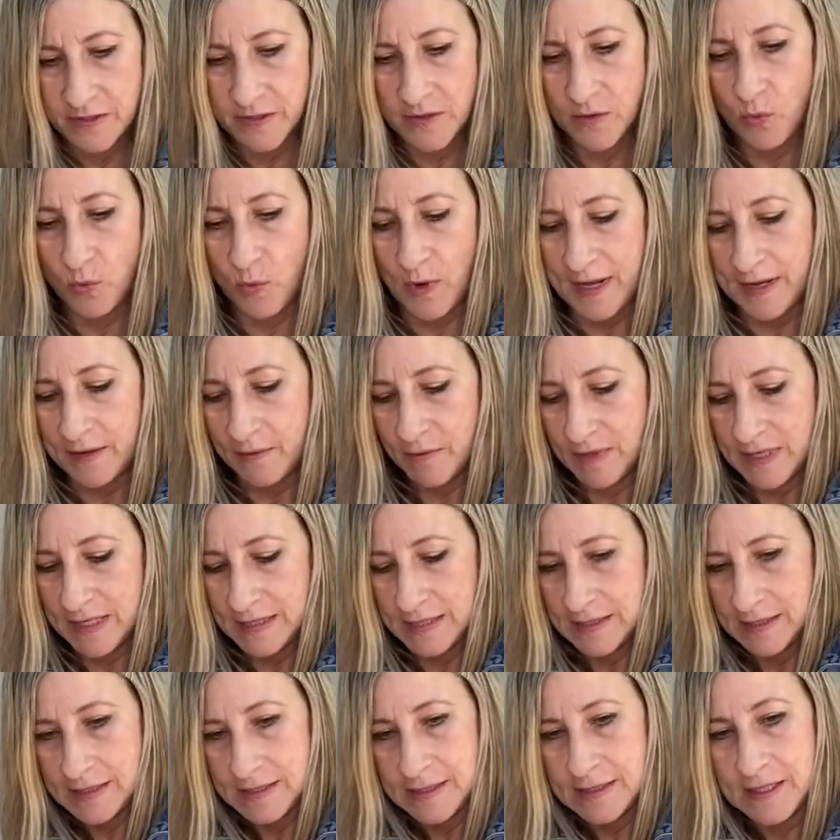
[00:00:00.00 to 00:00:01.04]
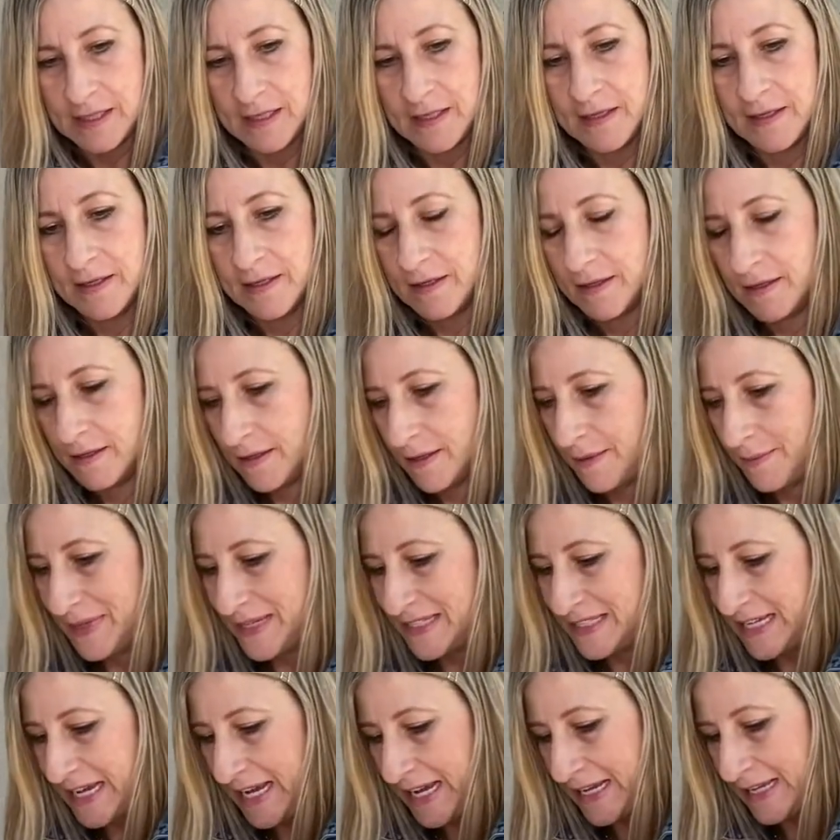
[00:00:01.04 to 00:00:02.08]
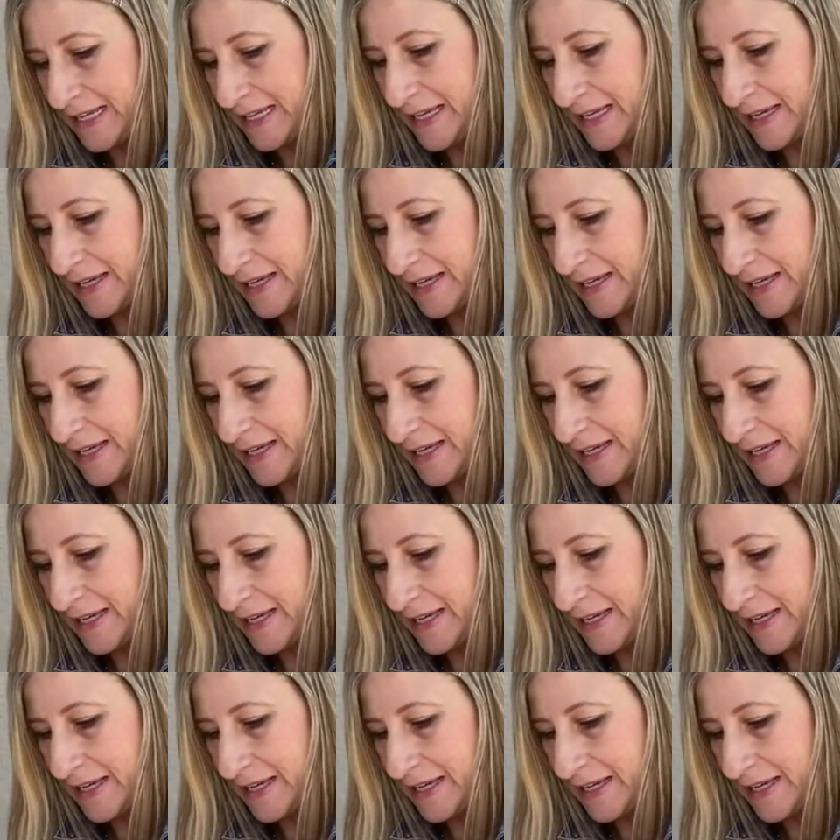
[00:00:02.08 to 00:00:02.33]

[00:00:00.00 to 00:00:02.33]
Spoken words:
the white ones, let me take